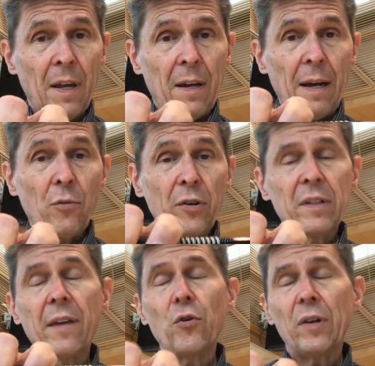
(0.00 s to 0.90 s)
I'm going to
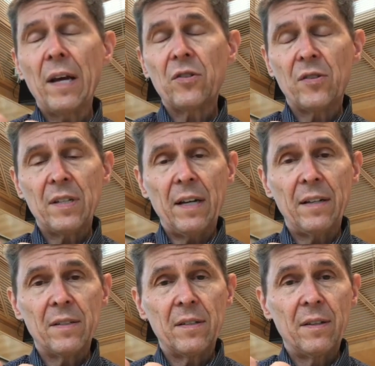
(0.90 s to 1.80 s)
give you an
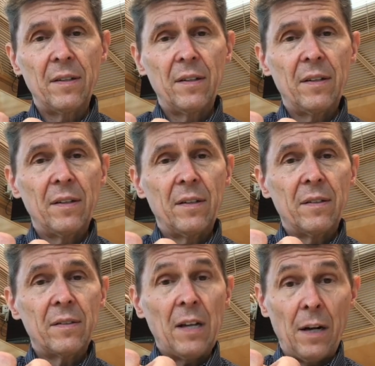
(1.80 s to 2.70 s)
exercise
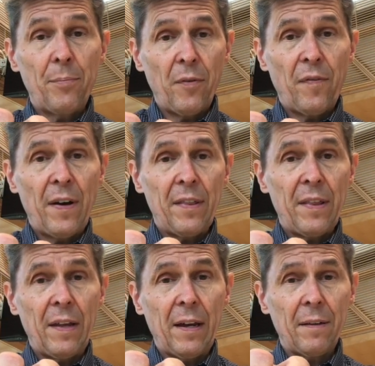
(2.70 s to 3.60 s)
to help you find
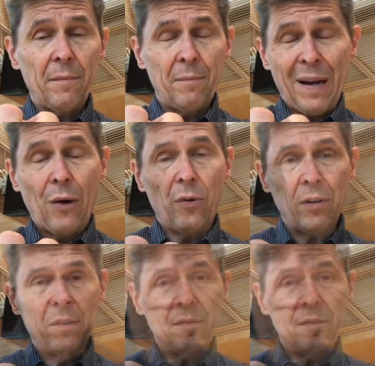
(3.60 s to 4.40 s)
that power.